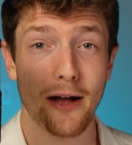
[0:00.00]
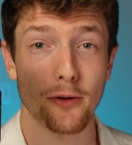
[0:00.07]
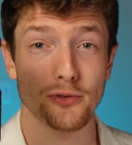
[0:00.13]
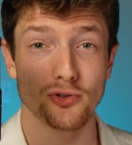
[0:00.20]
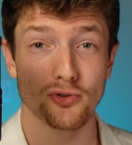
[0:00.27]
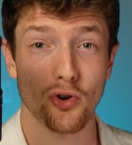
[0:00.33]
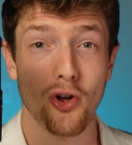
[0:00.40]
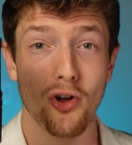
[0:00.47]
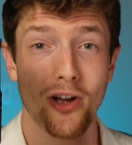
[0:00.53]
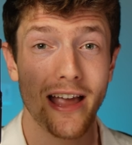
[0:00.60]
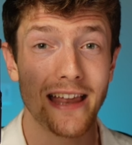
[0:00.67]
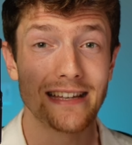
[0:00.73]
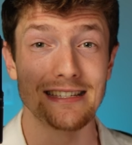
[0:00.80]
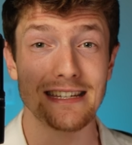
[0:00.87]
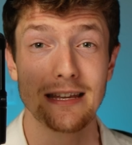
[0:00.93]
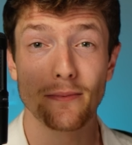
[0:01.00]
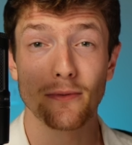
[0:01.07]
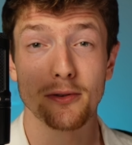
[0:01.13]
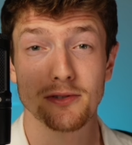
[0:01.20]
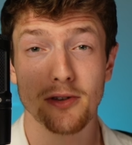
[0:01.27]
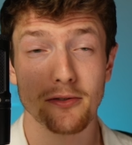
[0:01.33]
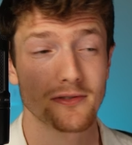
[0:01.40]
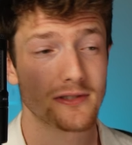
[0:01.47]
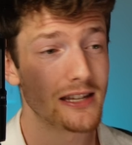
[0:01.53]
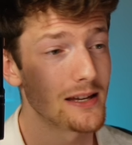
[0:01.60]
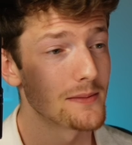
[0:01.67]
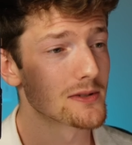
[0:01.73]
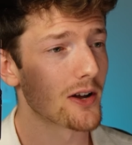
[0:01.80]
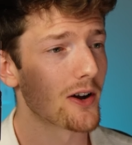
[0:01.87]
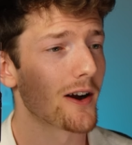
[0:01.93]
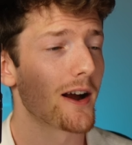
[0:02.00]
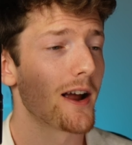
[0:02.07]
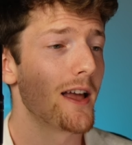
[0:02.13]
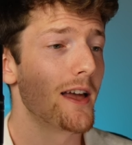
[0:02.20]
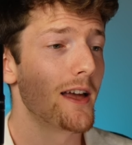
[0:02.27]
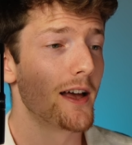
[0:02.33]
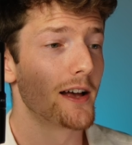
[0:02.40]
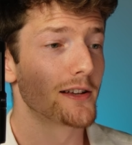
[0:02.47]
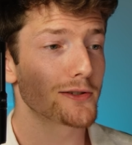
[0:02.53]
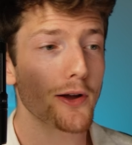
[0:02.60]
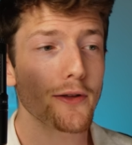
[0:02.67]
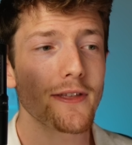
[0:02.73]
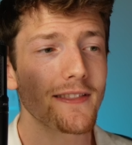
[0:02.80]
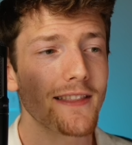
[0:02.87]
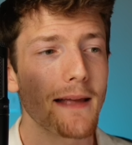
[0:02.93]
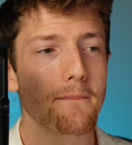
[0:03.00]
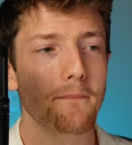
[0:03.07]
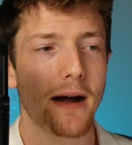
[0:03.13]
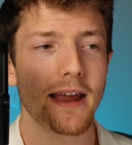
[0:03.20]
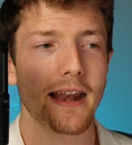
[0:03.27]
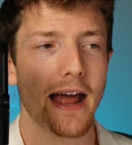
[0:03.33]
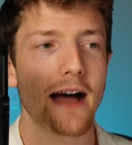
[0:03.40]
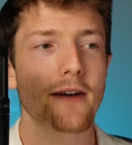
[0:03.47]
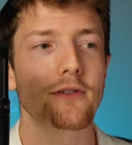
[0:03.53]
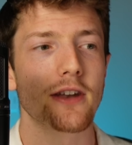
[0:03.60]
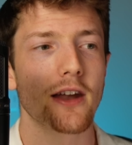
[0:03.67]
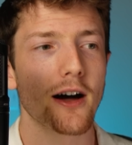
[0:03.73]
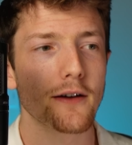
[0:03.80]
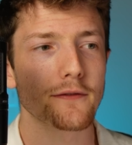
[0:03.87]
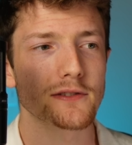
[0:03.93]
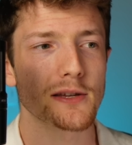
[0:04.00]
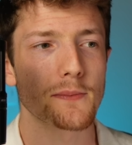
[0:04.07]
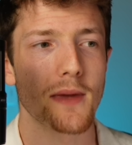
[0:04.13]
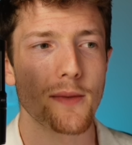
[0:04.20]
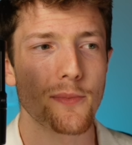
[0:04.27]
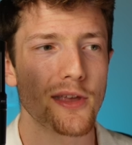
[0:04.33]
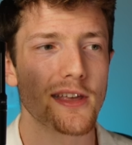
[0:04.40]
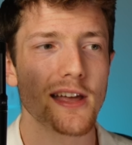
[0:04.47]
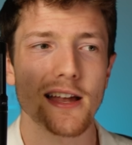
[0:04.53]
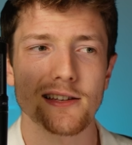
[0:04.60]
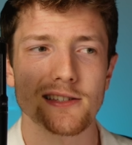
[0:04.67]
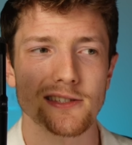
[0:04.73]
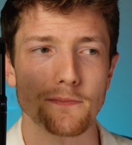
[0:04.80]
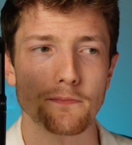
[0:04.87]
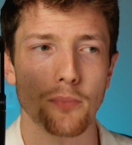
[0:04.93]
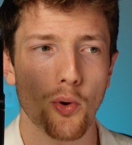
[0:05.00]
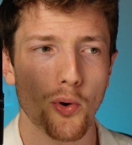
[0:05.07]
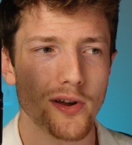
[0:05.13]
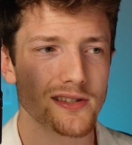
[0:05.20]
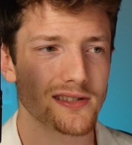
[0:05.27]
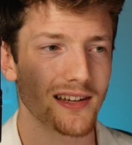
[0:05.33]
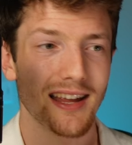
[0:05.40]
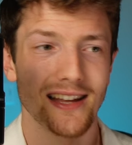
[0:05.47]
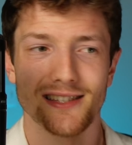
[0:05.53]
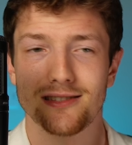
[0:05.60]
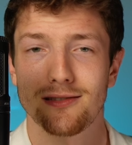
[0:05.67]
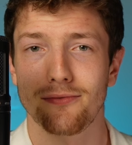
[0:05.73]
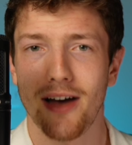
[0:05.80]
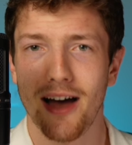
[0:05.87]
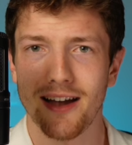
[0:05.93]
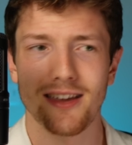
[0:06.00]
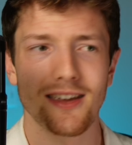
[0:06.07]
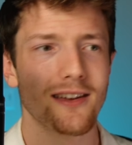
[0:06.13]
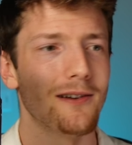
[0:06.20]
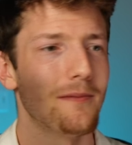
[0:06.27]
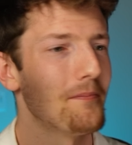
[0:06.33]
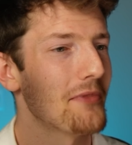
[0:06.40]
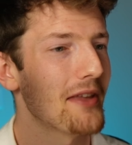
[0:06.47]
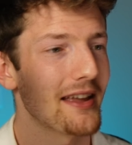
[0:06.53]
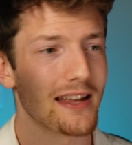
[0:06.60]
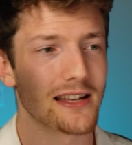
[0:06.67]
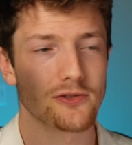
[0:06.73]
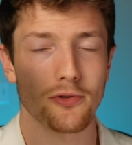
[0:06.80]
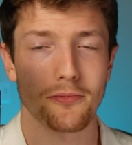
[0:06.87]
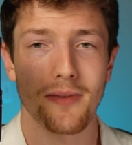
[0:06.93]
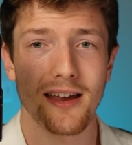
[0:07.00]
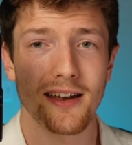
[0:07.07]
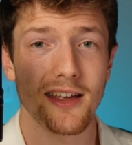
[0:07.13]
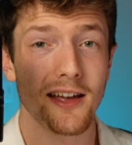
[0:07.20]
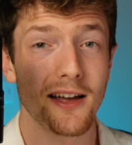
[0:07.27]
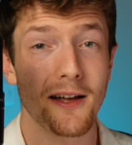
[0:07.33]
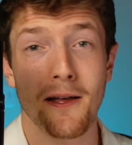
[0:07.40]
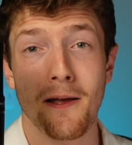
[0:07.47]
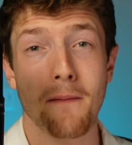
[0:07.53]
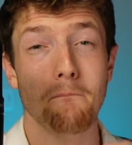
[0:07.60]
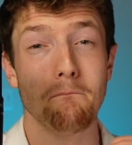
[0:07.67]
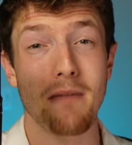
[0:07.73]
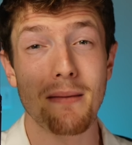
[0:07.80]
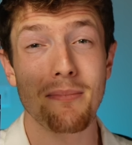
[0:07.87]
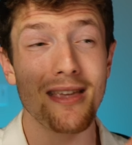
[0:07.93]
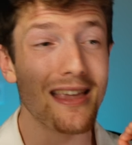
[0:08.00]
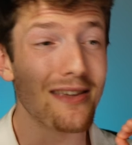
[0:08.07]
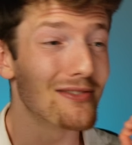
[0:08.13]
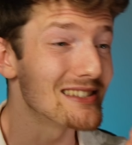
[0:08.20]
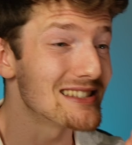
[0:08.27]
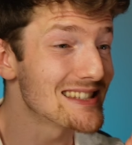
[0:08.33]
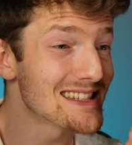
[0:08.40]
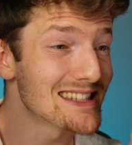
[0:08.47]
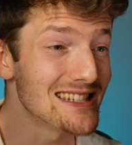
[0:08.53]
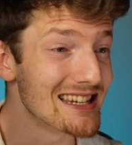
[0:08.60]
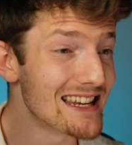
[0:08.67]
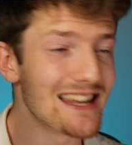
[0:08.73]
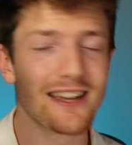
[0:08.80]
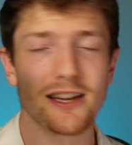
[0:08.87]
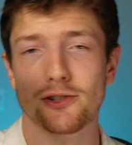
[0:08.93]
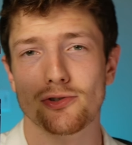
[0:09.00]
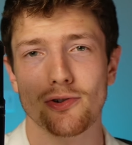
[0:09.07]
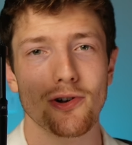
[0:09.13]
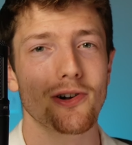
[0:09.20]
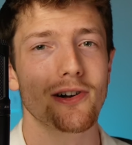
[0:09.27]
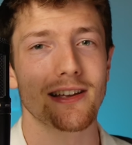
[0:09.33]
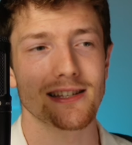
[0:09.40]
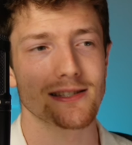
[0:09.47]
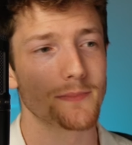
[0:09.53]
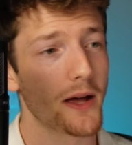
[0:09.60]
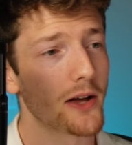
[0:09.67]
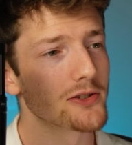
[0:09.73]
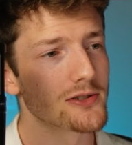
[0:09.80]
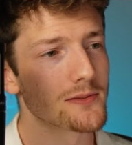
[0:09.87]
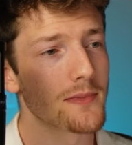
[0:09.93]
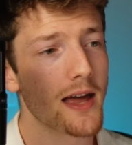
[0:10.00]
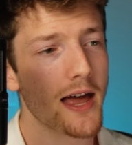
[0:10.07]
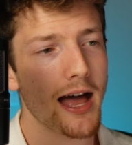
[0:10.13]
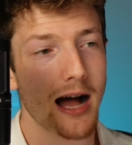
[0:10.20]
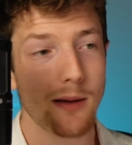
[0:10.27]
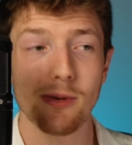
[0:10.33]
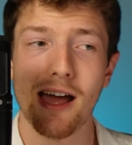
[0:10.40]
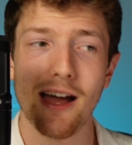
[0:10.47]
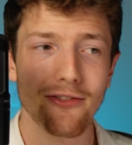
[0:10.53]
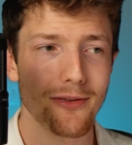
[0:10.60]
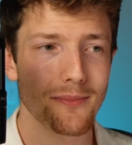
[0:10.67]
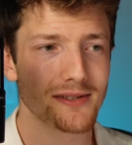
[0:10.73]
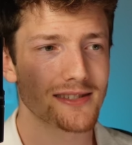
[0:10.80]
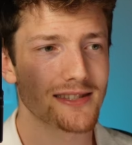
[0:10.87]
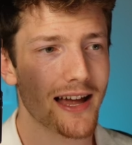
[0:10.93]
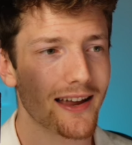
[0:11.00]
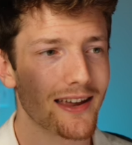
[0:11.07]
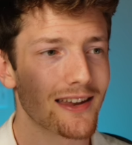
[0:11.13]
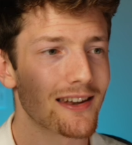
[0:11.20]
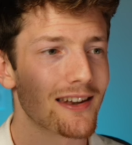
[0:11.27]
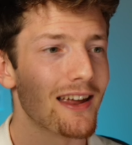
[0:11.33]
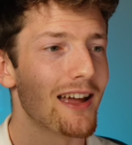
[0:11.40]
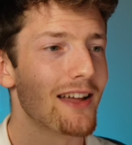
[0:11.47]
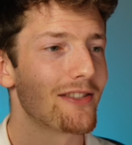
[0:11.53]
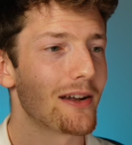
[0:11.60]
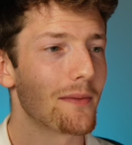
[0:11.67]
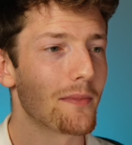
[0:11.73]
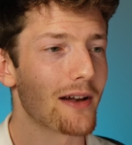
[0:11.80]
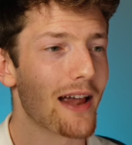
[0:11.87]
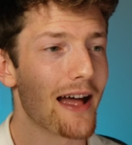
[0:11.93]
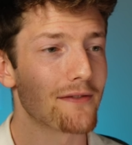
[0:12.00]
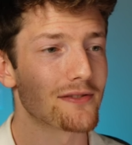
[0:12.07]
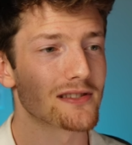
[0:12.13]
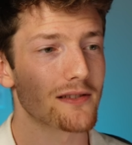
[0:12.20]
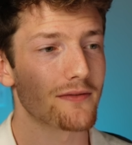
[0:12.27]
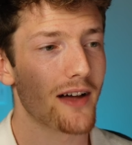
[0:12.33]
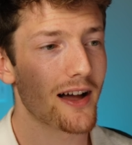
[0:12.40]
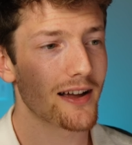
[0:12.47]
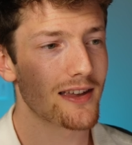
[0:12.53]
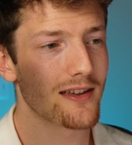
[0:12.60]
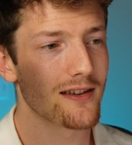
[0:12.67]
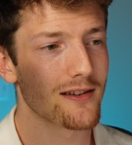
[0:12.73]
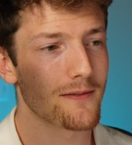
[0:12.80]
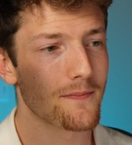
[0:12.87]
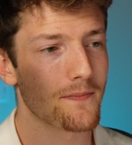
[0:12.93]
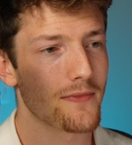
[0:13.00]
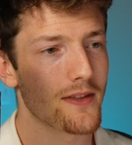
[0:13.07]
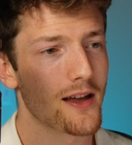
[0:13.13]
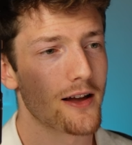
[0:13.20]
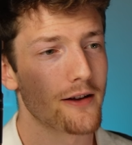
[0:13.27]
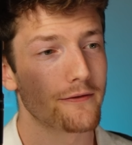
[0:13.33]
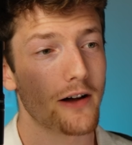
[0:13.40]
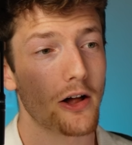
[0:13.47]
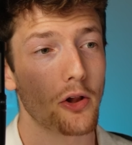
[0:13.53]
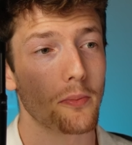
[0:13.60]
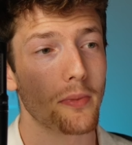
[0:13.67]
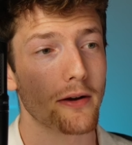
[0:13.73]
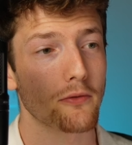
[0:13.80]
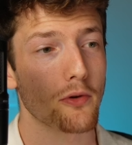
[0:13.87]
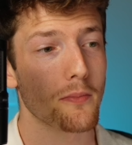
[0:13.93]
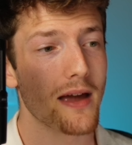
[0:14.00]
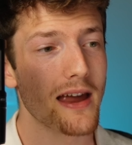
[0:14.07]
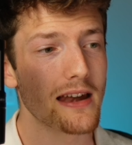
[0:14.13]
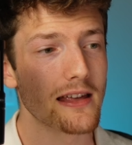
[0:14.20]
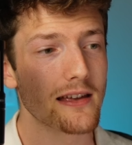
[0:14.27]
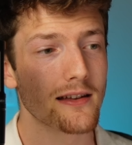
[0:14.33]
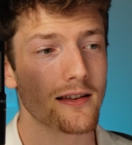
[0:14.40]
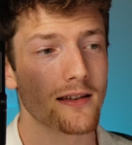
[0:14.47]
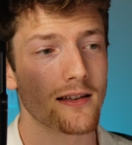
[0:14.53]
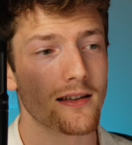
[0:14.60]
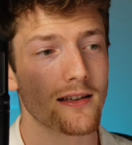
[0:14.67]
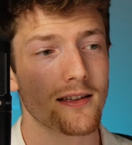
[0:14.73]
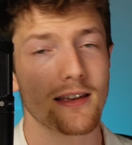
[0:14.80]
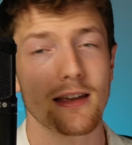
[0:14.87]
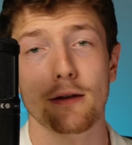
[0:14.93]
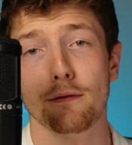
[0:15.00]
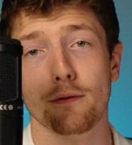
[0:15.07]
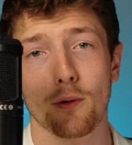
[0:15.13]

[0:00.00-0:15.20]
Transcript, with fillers: how strong and deep those other teams are. So I think they might have enough to maybe get some points against Slovakia, against Romania, maybe even sneak a draw against Belgium. I'm going to have them in second, then I'm going to have Slovakia, followed by Romania, in